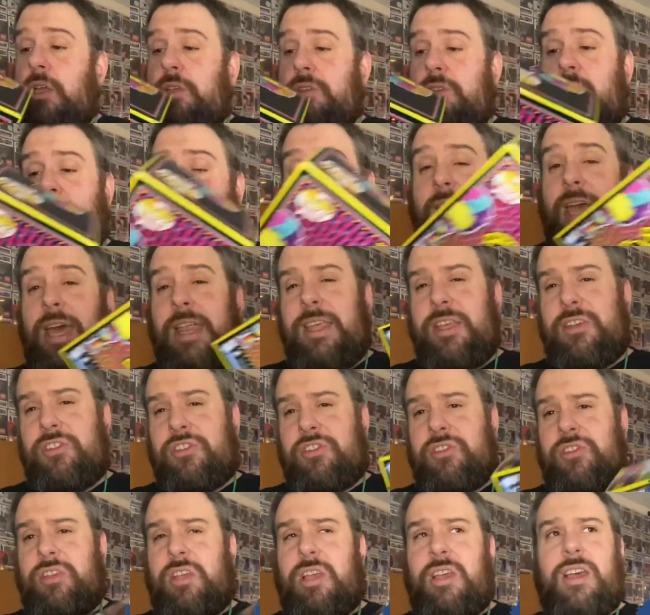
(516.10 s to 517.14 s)
So yeah, I
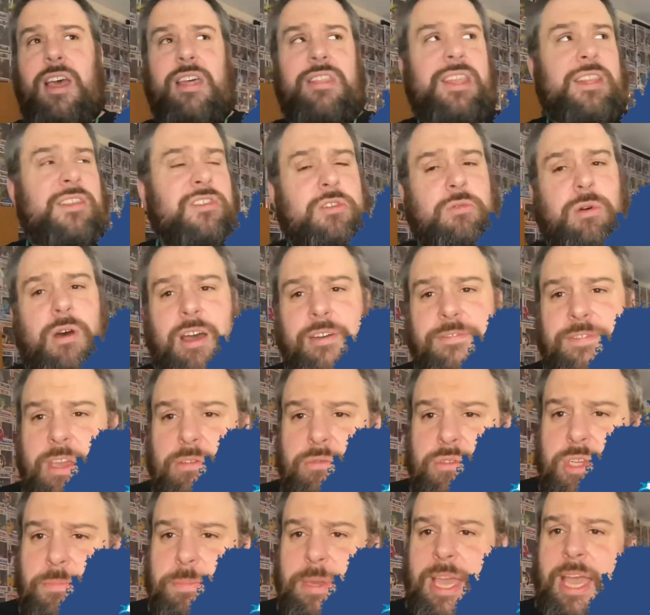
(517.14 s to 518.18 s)
think there's quite a few
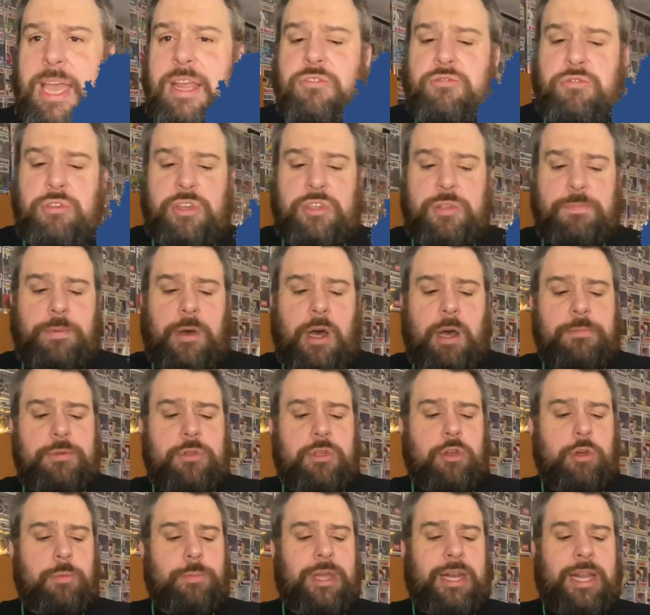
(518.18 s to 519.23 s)
Jimi Hendrix Pops
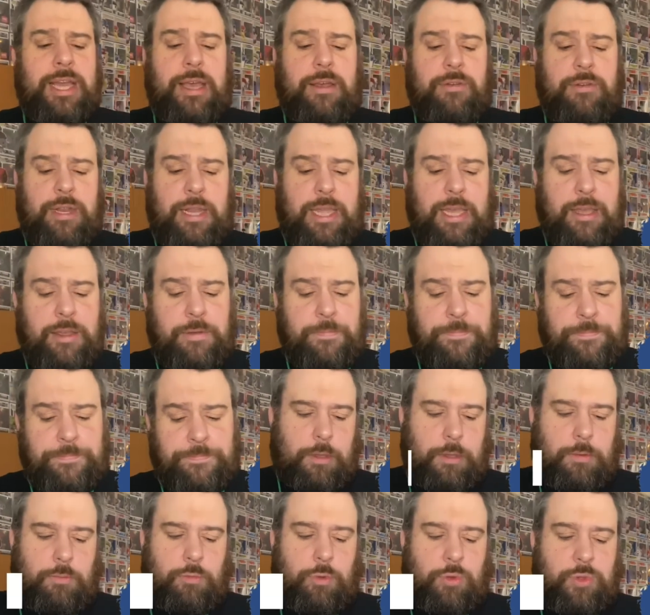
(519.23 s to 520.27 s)
coming out now.
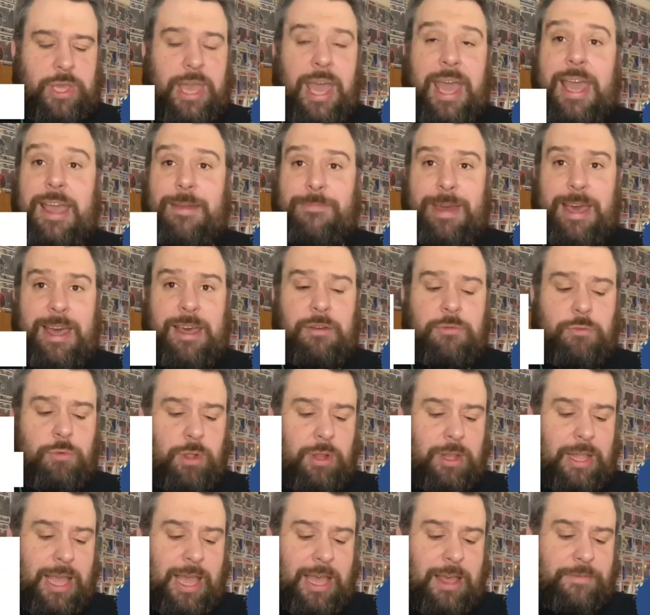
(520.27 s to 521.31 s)
We'll get him out,
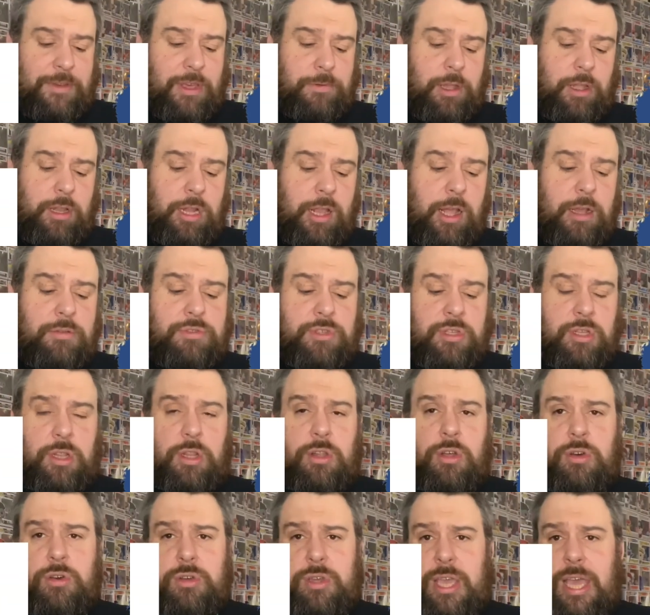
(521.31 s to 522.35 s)
we'll have a closer
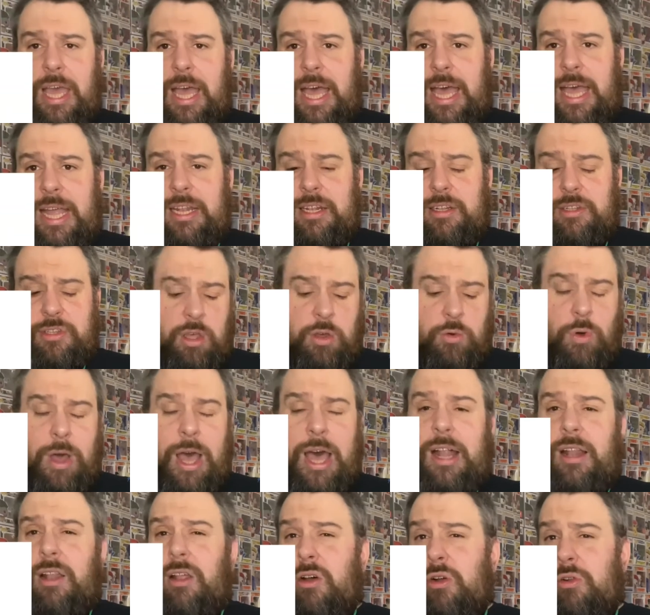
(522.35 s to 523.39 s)
look. And what
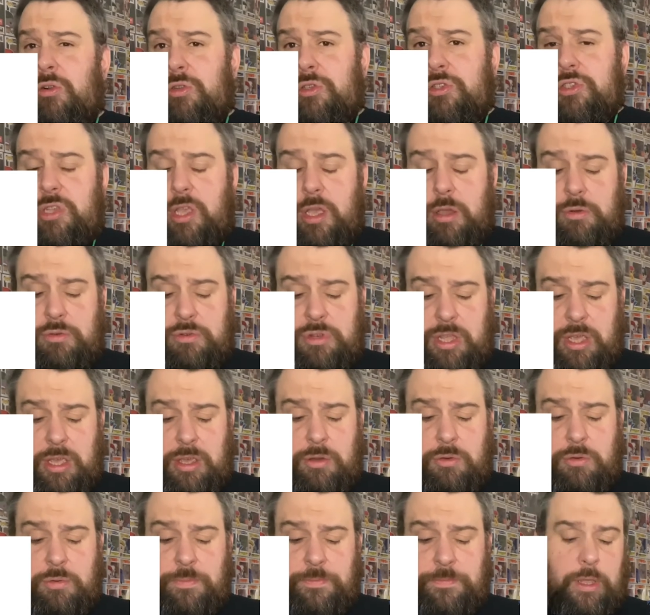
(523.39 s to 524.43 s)
I'll also
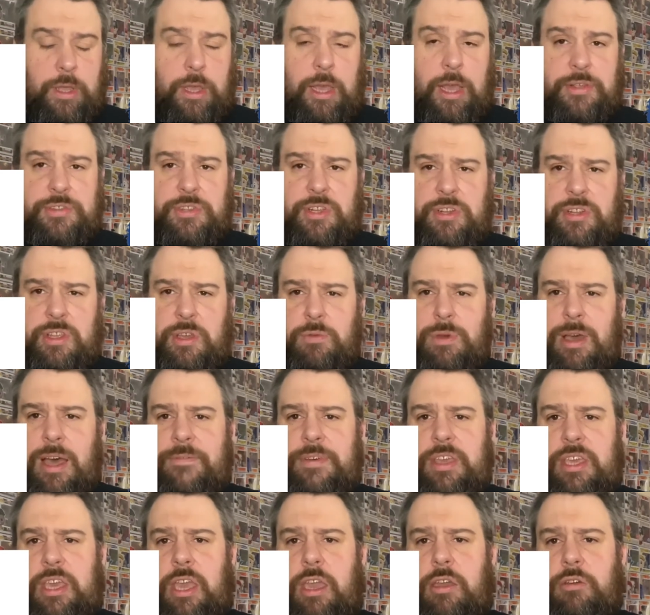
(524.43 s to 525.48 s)
do, as I do have
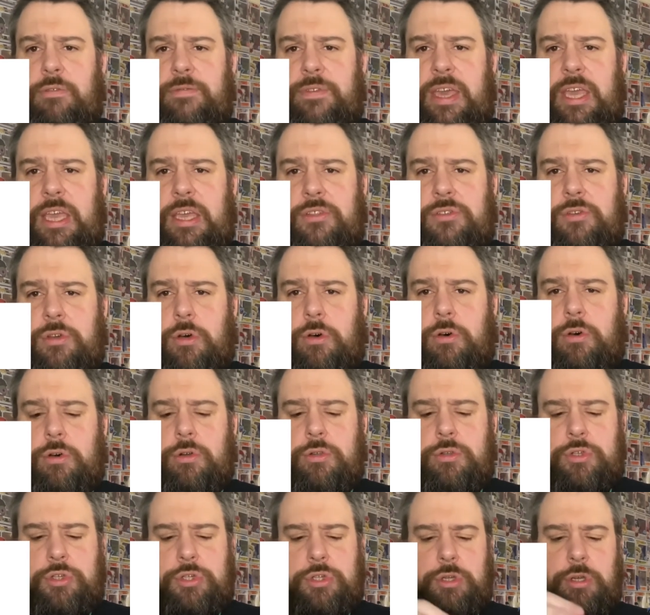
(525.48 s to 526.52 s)
a UV
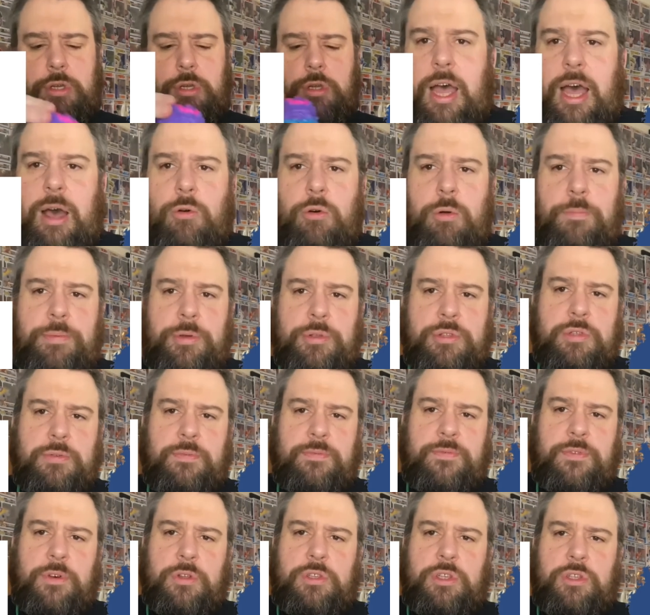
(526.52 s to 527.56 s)
torch, I will put some
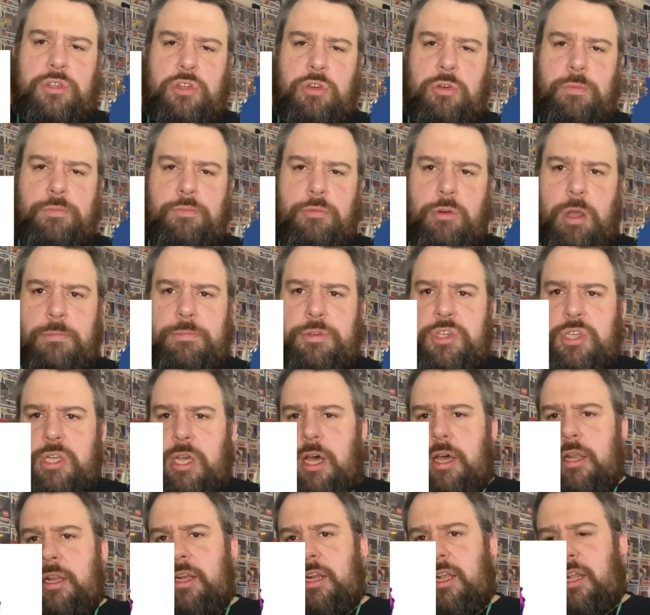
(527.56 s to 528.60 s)
footage up where I'm shining a